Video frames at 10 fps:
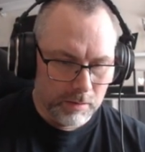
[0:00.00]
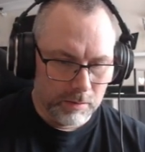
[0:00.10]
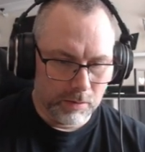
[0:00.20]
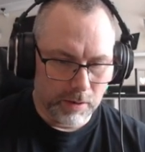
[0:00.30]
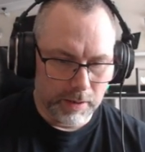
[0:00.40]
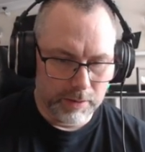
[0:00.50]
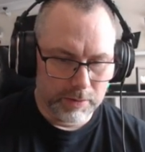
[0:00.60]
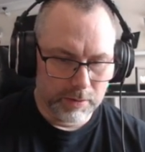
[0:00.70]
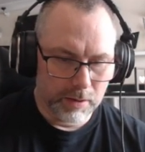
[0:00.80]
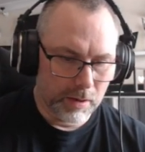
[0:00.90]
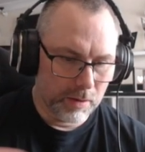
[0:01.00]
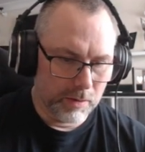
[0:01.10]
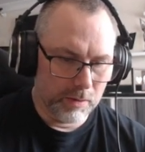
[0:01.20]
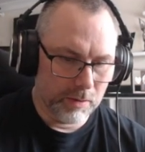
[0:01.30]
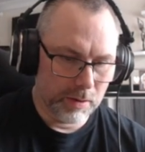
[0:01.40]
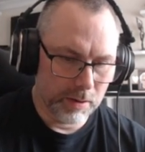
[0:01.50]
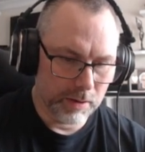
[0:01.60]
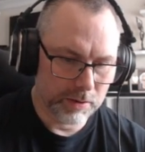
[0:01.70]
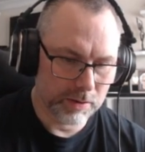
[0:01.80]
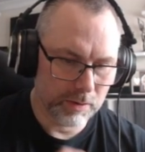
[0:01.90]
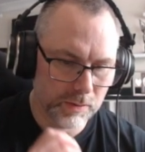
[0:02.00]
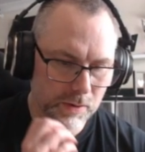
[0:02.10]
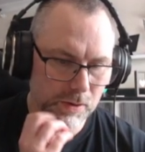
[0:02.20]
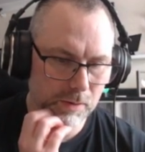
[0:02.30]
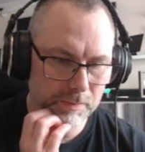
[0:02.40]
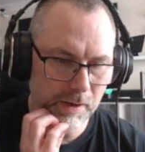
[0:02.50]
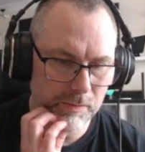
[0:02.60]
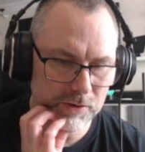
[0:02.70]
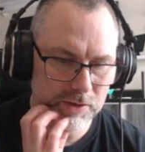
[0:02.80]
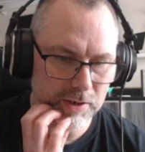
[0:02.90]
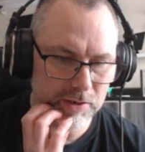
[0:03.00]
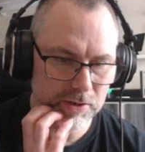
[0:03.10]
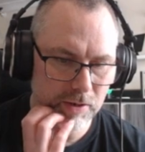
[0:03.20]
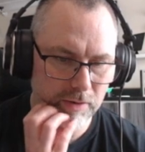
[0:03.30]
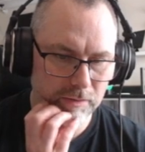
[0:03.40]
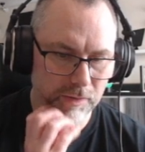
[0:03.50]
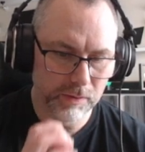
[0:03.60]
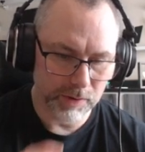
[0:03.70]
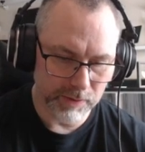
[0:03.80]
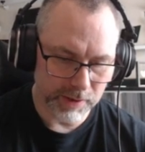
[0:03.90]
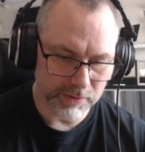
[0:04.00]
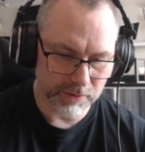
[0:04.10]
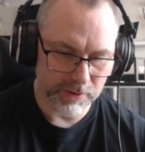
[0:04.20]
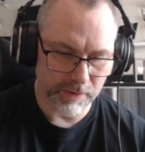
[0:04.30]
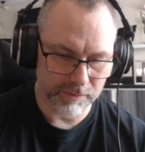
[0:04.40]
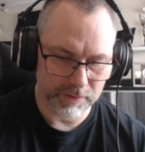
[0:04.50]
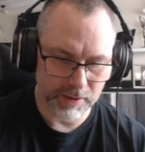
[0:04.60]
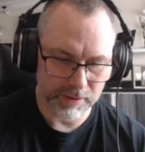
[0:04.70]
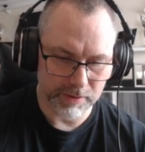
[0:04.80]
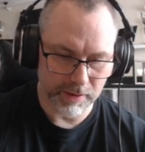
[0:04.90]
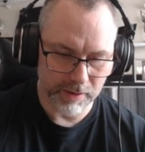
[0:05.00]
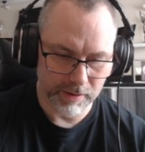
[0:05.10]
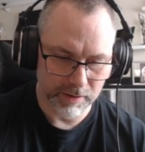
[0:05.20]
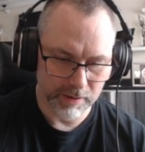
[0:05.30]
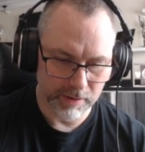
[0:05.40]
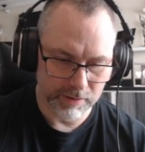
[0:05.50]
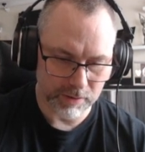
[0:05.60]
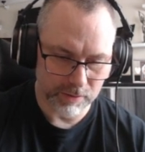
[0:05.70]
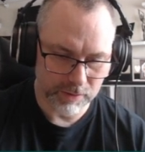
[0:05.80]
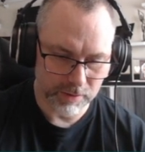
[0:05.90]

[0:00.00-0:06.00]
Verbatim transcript: Alright, so let's do a combo which is going to set off... Oh no, it doesn't set off the T N T. That's good.